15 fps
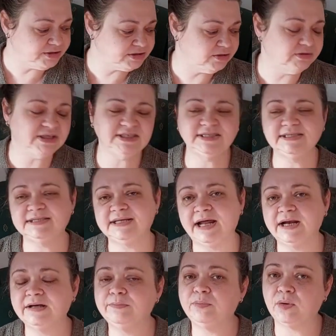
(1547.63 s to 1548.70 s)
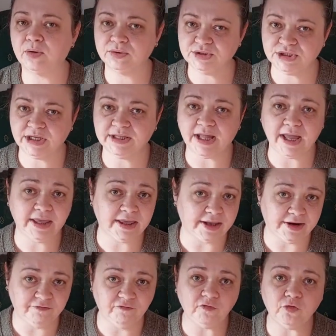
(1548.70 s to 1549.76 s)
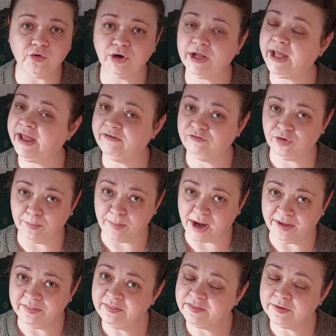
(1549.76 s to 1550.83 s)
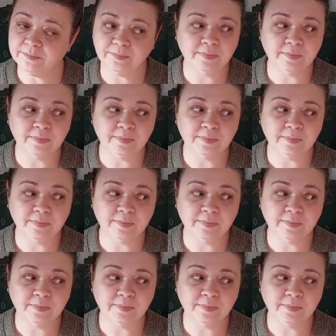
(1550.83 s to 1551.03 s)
So this is not a project I can afford every month.